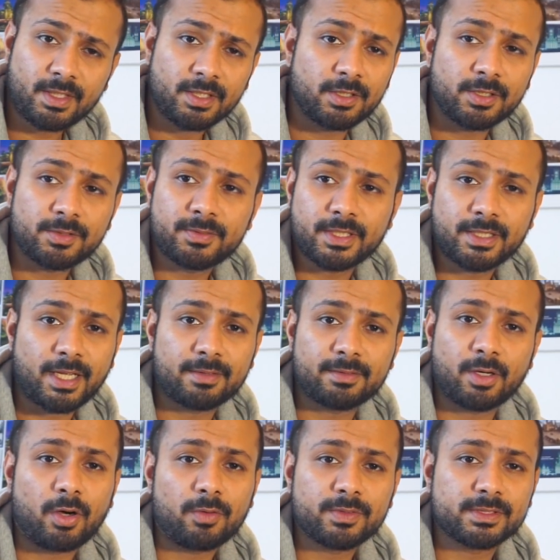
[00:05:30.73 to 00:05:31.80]
or if they have
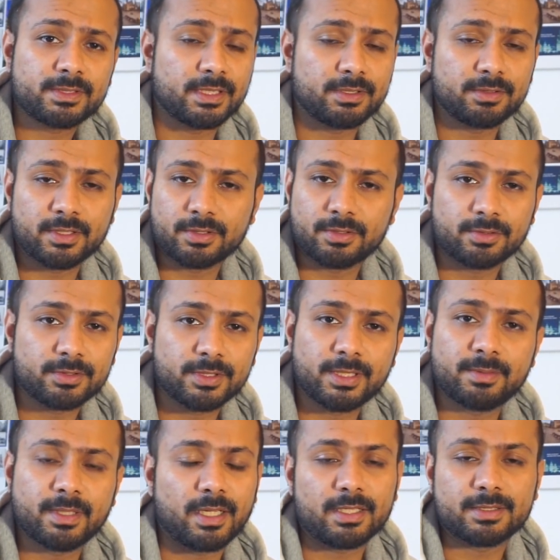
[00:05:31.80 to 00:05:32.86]
an office, then you can go to
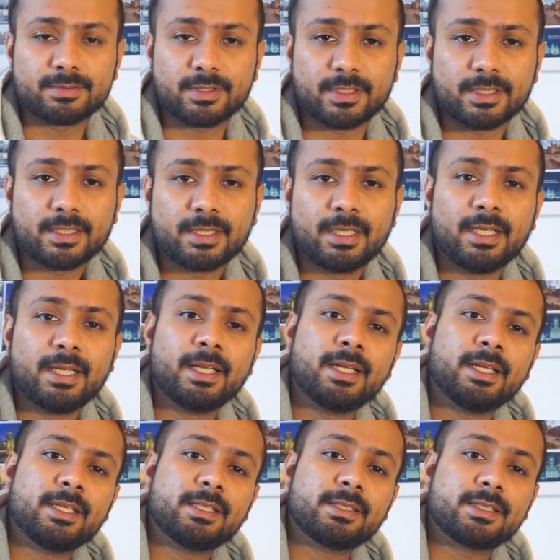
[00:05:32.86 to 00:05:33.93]
them and ask for it.
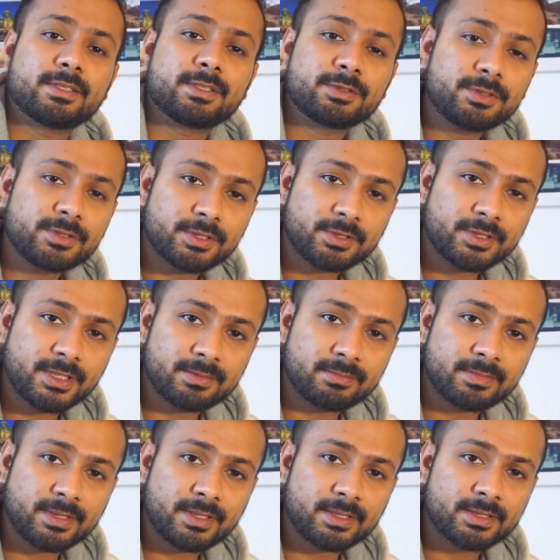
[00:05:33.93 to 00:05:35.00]
The social security
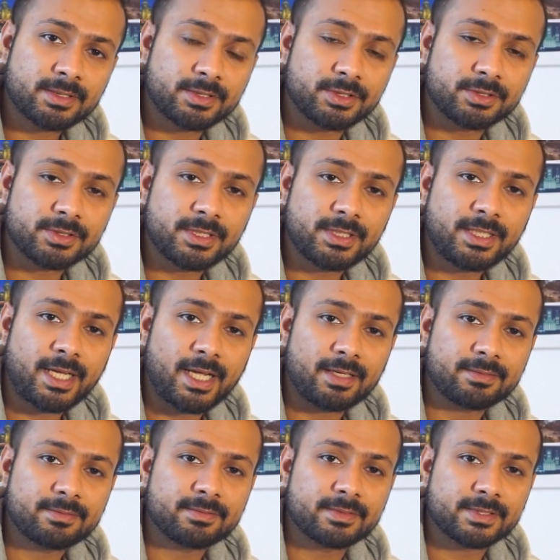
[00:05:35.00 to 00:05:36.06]
number usually
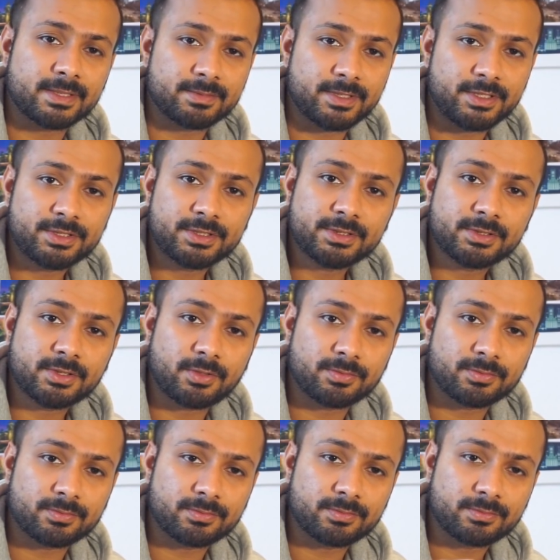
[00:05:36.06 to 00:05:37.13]
have some initials of
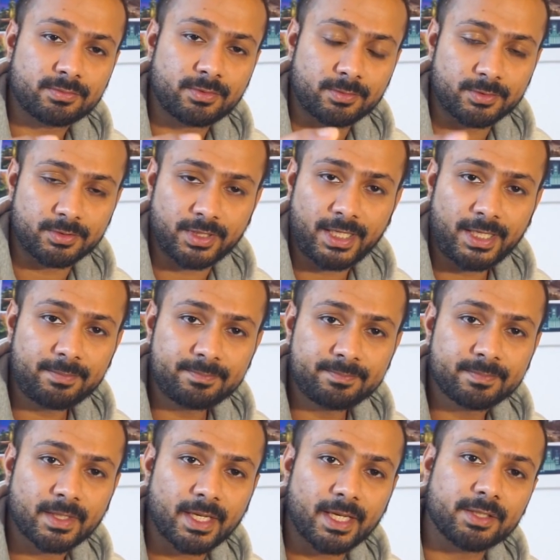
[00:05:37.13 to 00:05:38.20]
from your name
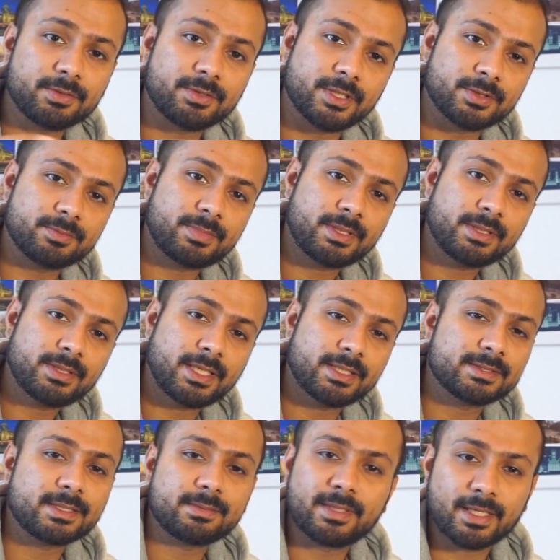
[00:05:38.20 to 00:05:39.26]
and your date of birth
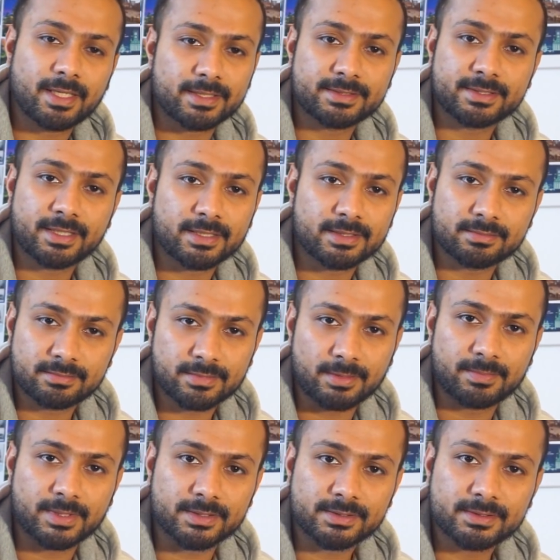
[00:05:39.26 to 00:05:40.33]
and some extra
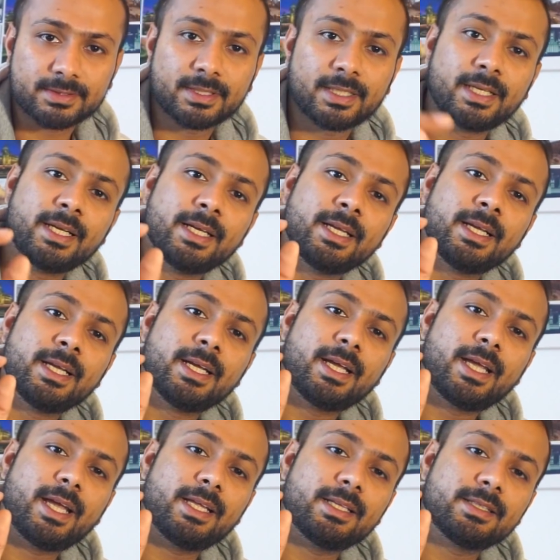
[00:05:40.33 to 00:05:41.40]
numbers.
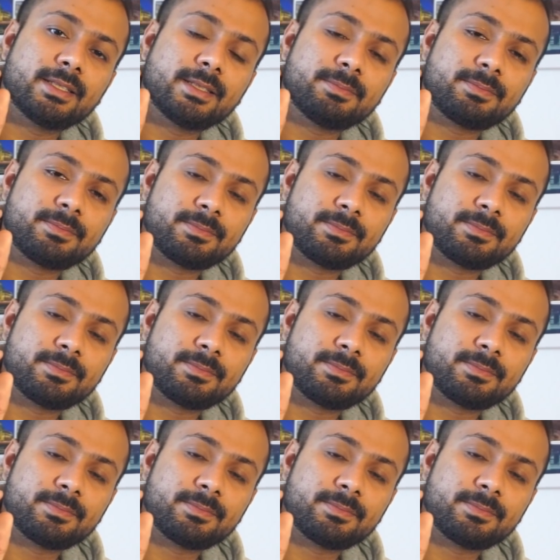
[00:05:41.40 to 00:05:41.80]
And the